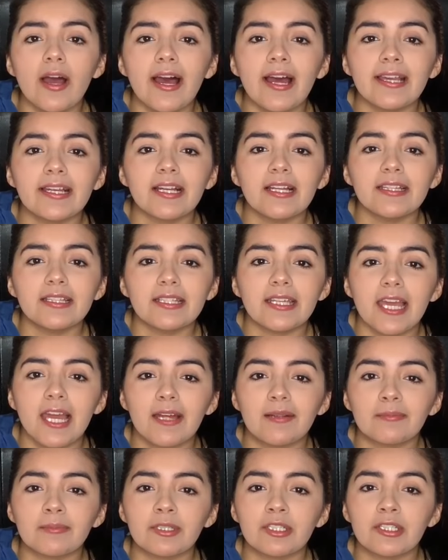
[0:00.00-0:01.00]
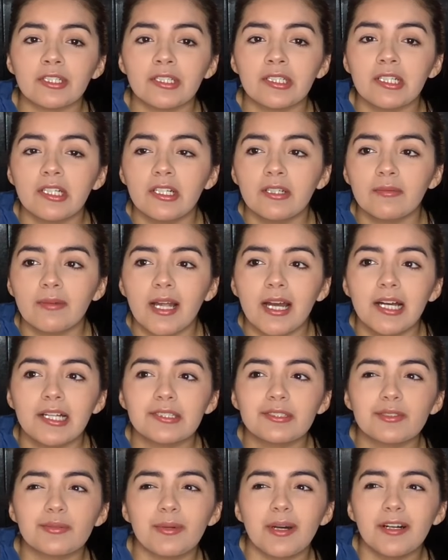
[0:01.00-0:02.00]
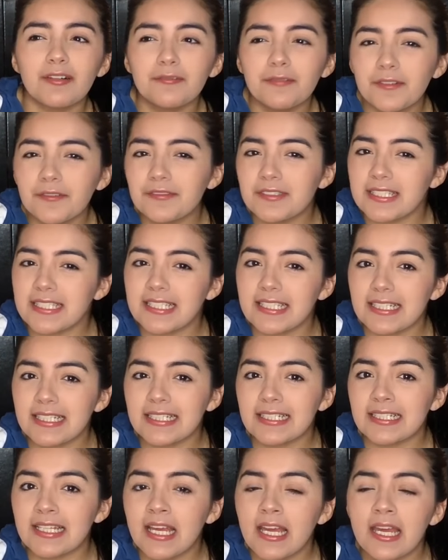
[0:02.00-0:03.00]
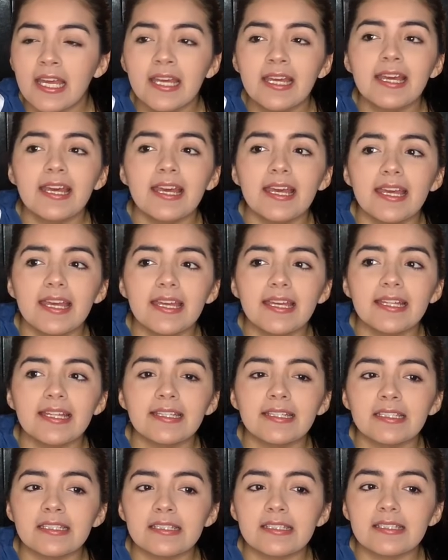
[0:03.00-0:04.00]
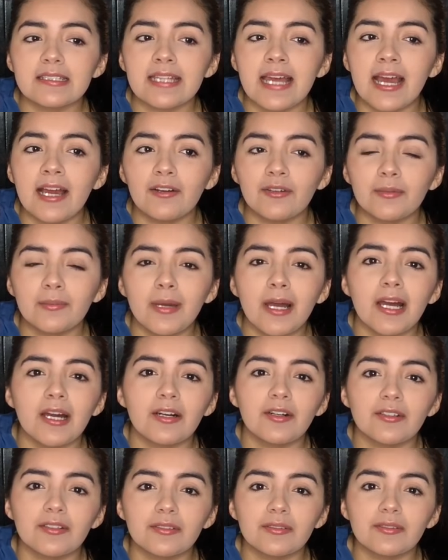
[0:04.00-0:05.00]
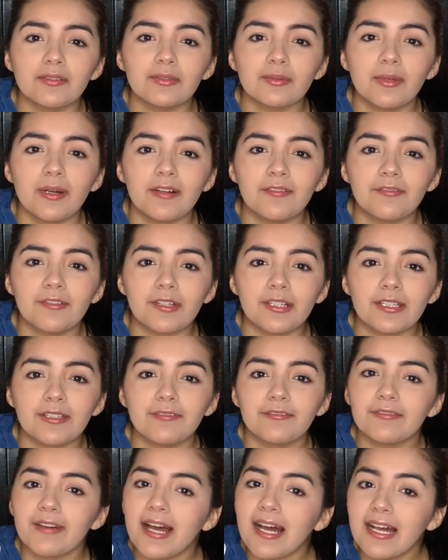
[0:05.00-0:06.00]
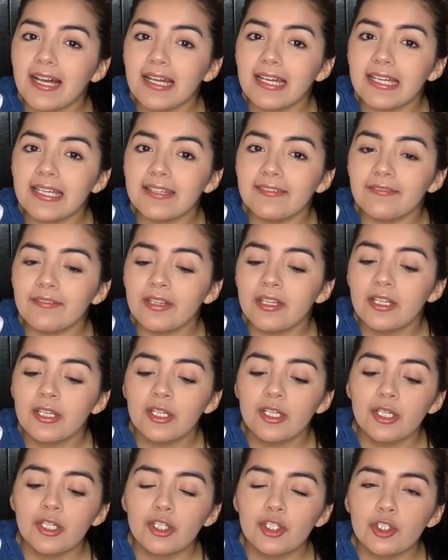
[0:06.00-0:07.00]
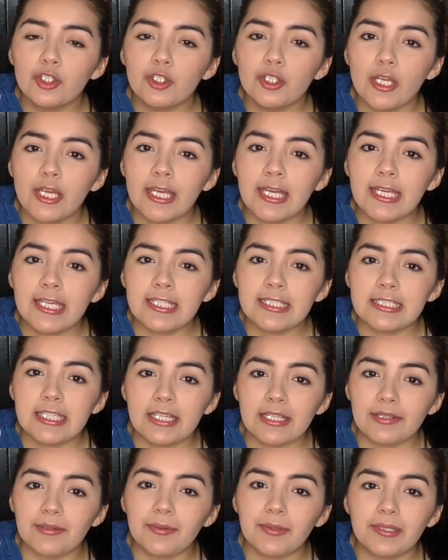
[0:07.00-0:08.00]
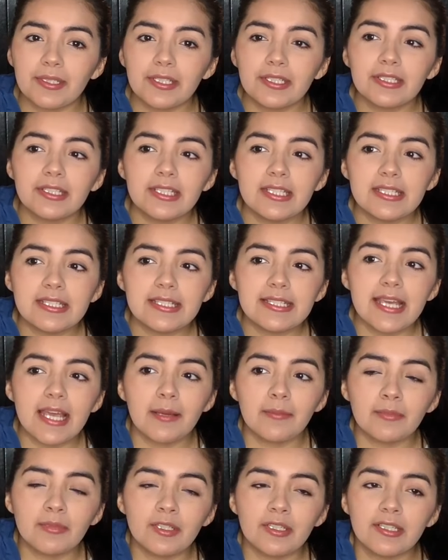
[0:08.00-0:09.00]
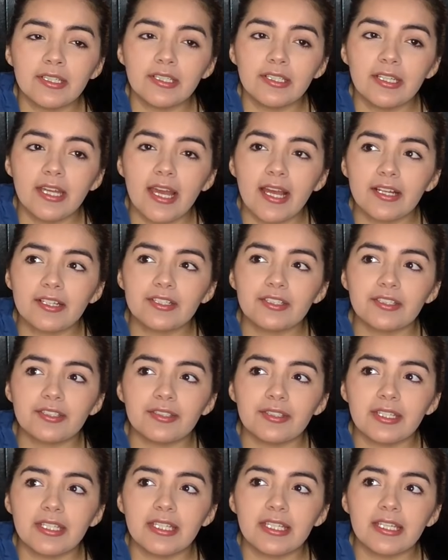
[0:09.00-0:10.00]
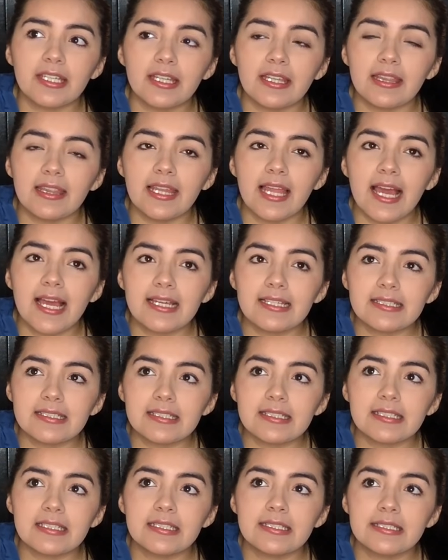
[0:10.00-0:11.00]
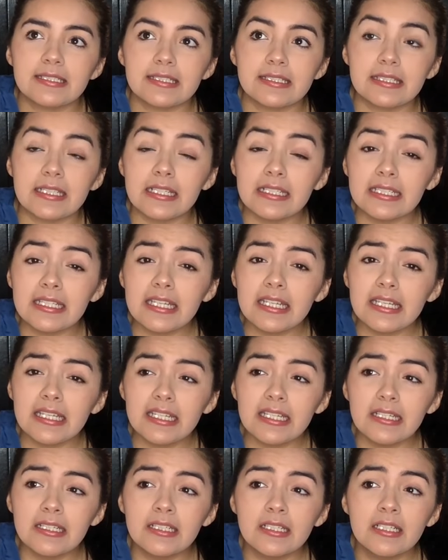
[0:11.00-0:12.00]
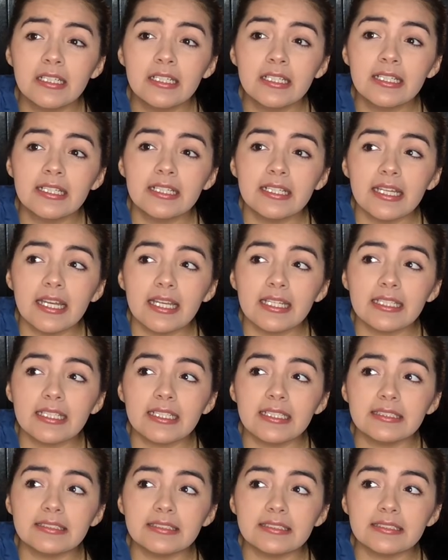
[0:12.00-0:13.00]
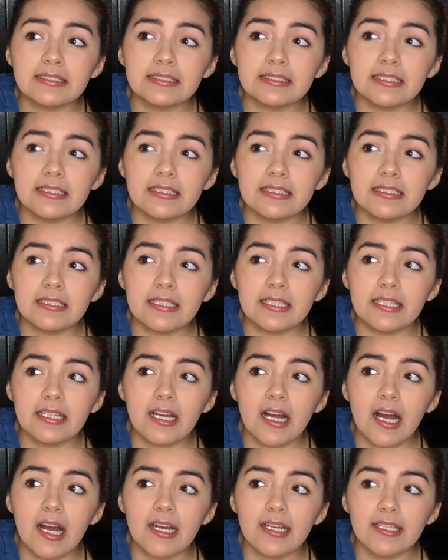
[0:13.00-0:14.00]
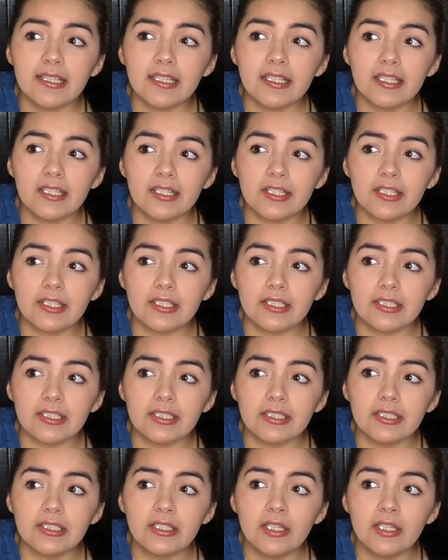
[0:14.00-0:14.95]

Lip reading: I got the camera around 12:15 and it's now about 12:45, and I ordered this camera actually last Sunday and it got here